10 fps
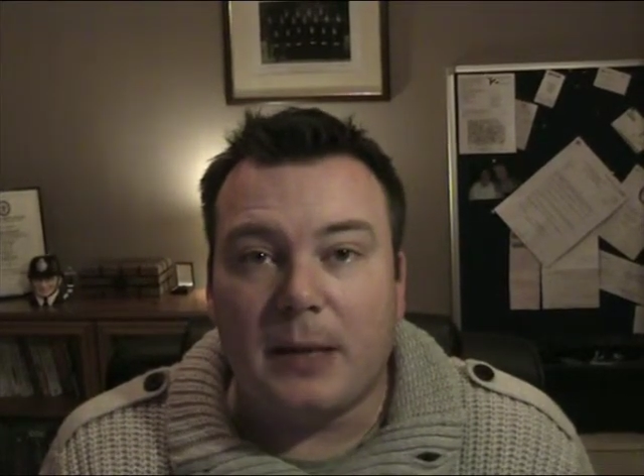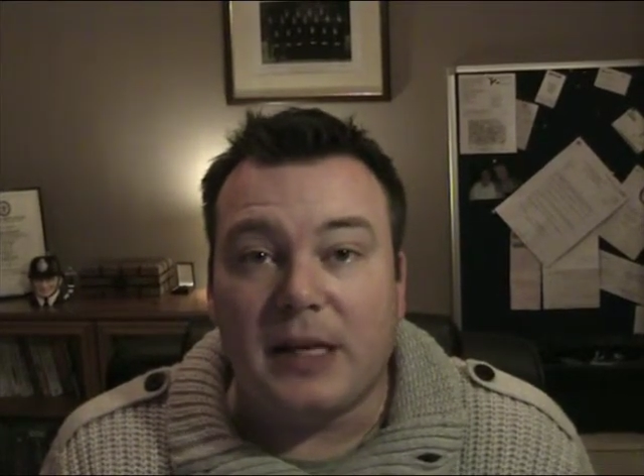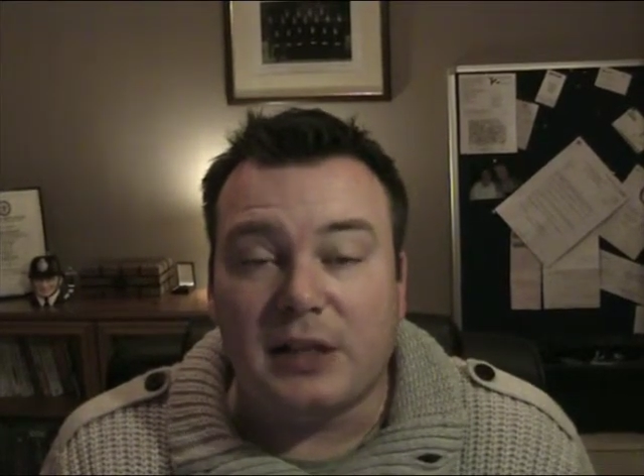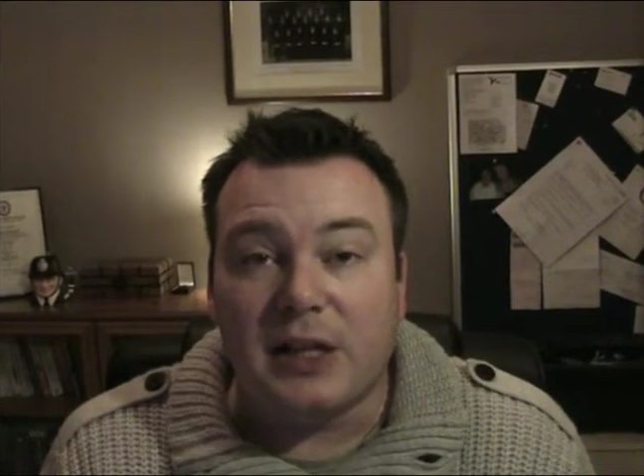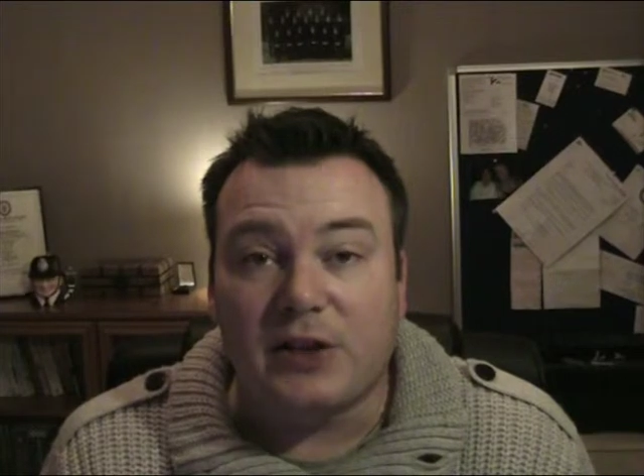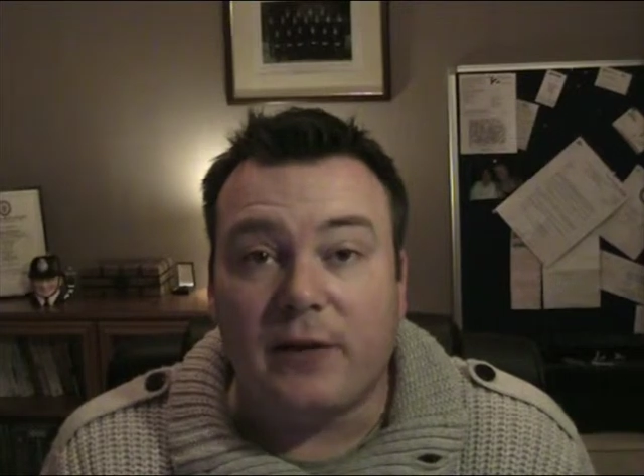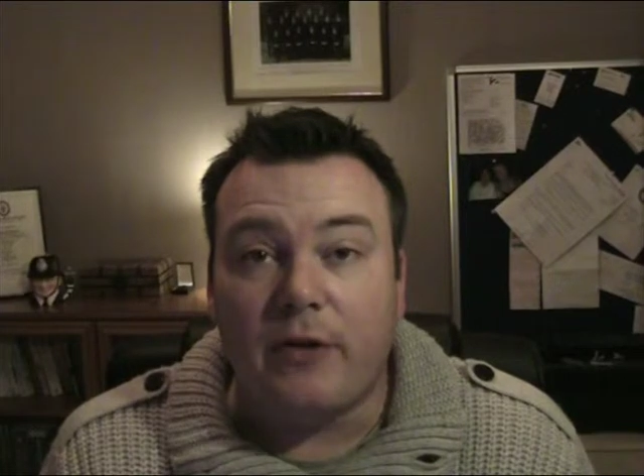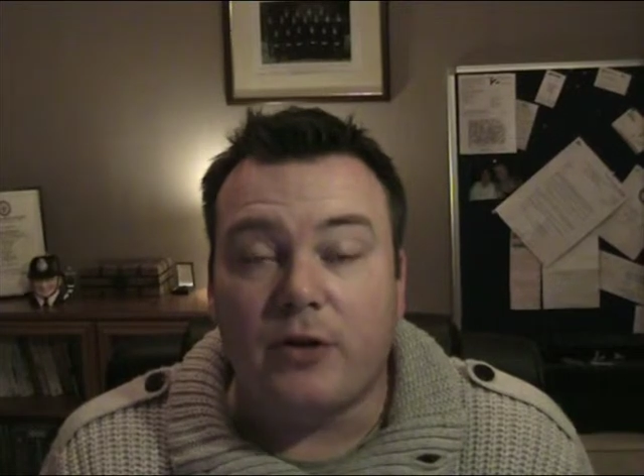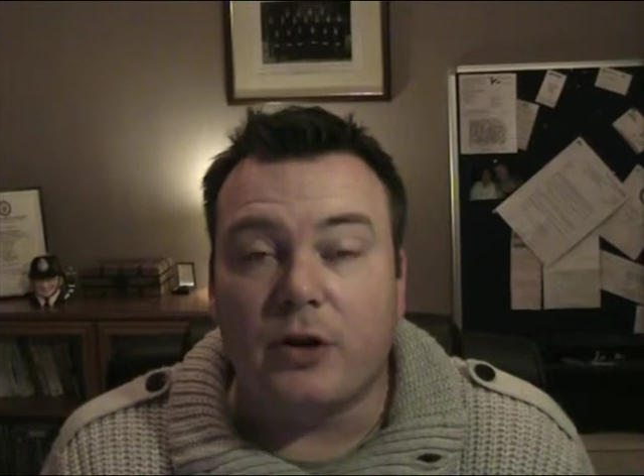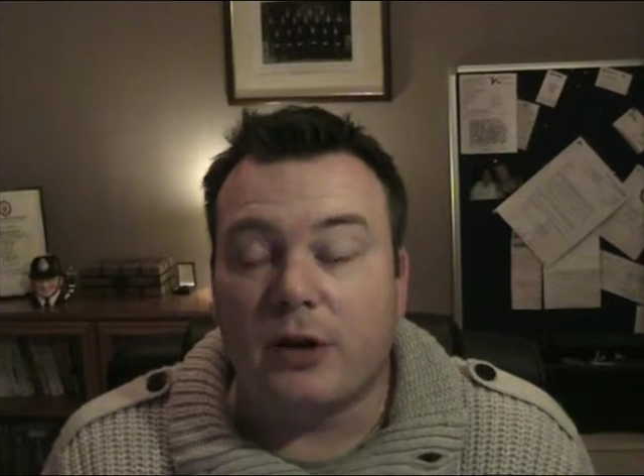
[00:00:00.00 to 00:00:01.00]
is, is
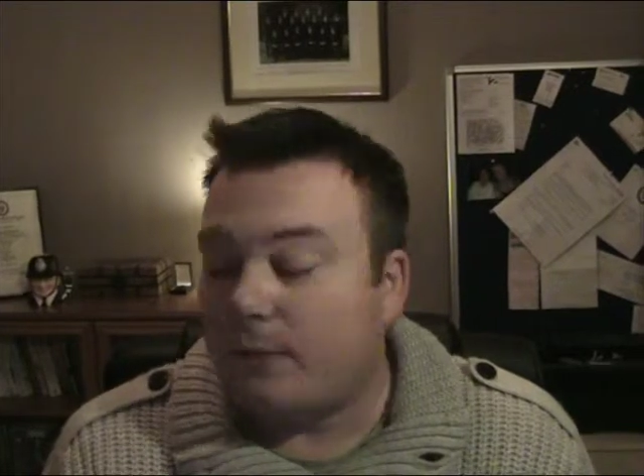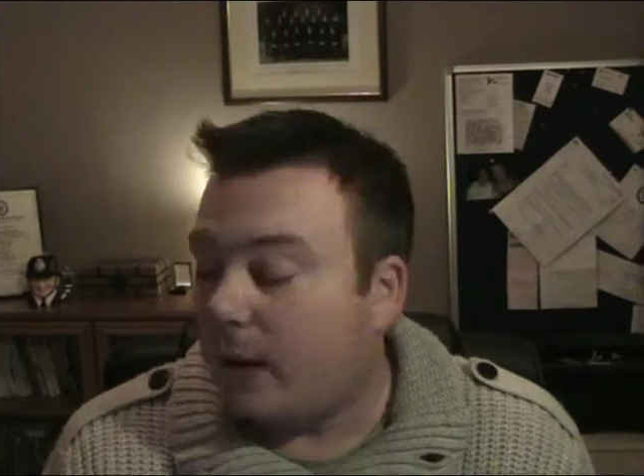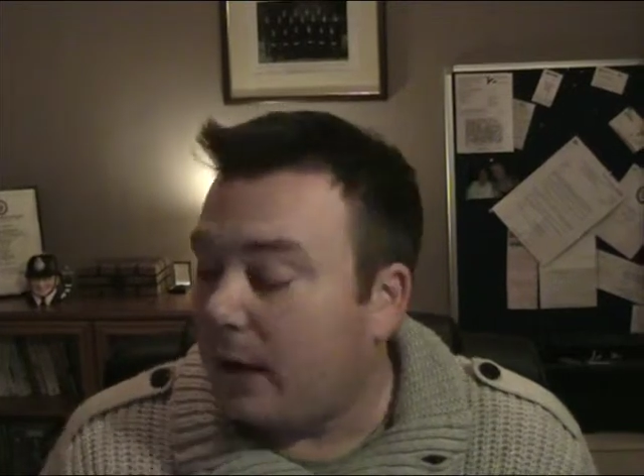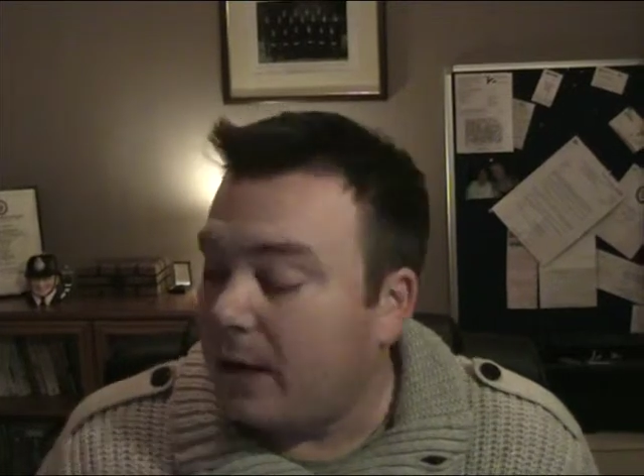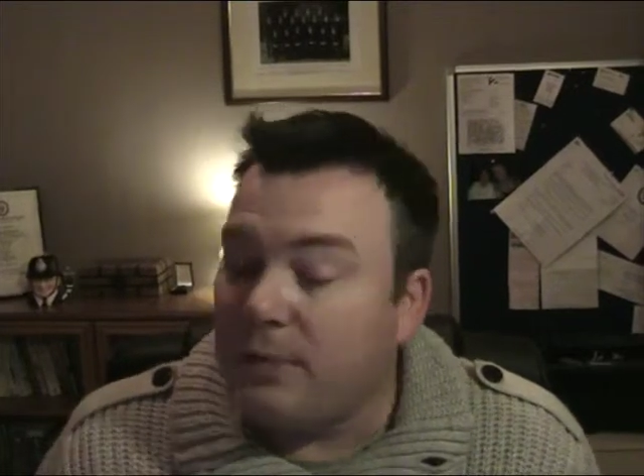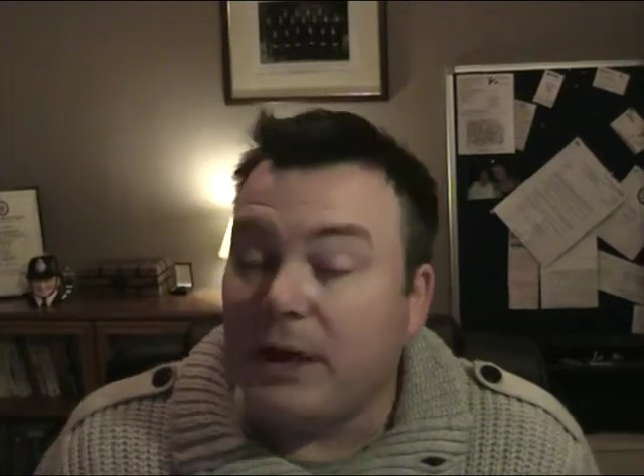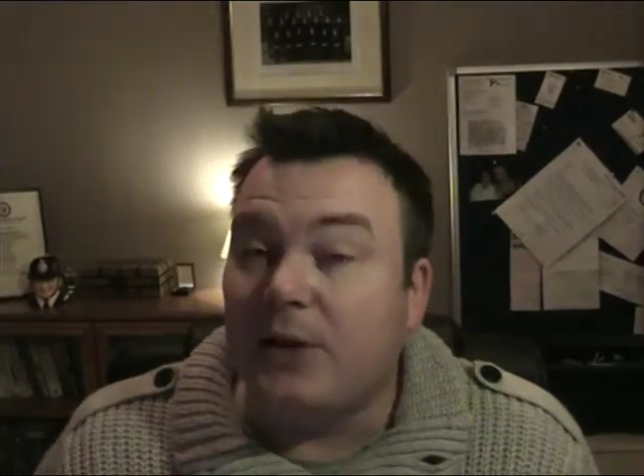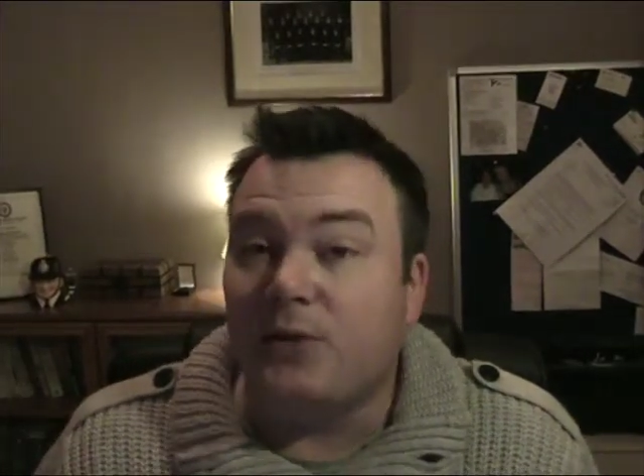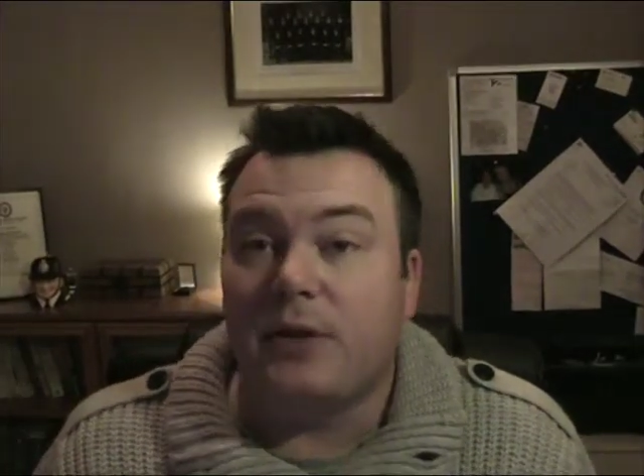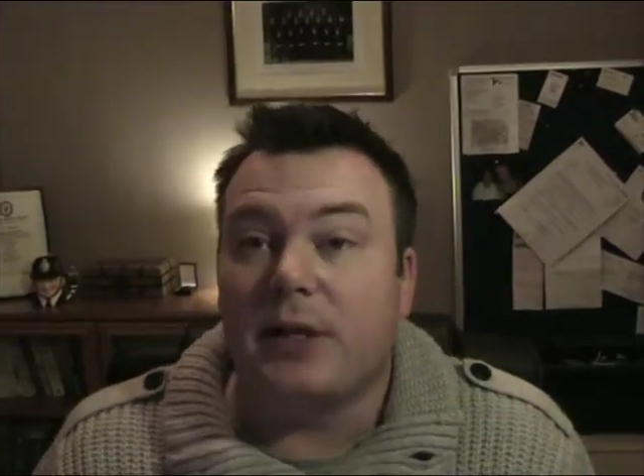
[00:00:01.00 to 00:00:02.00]
very good. I'm, I am
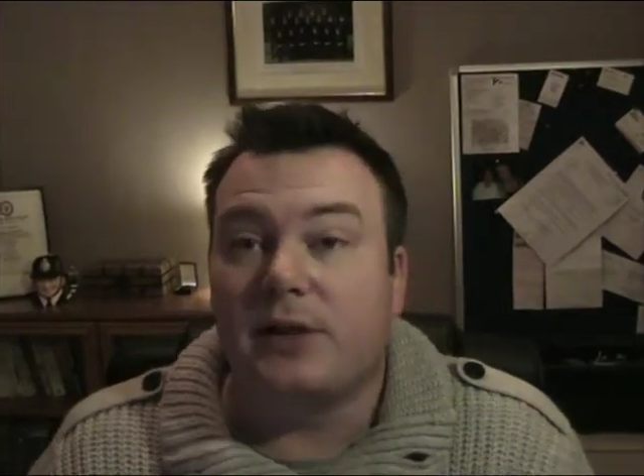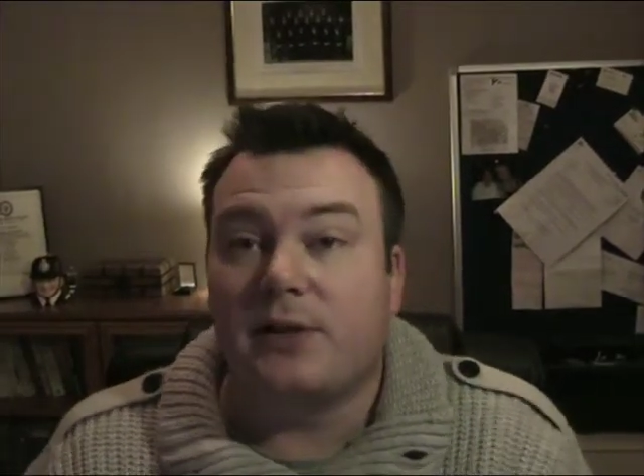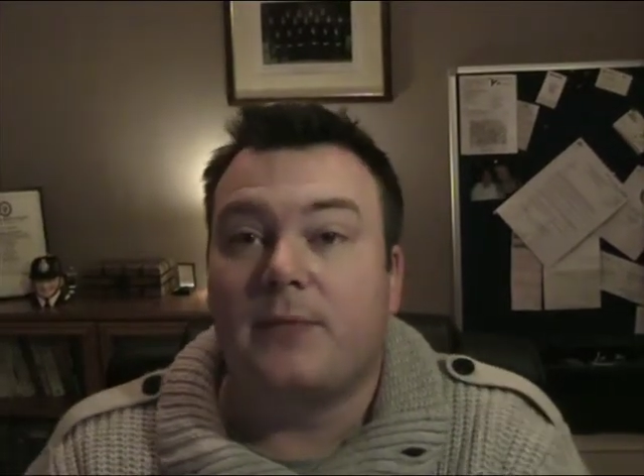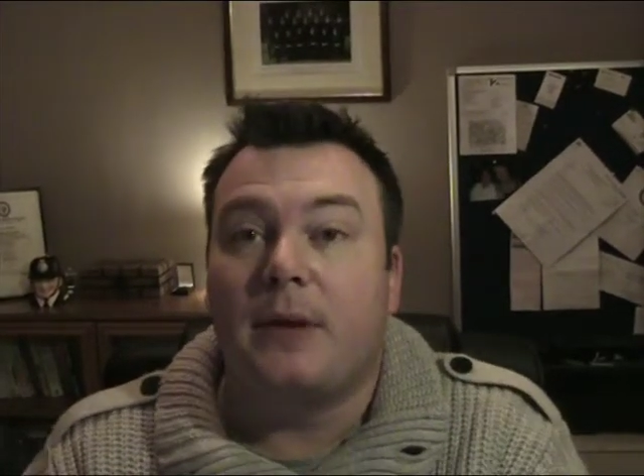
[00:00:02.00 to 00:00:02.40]
pleased with it.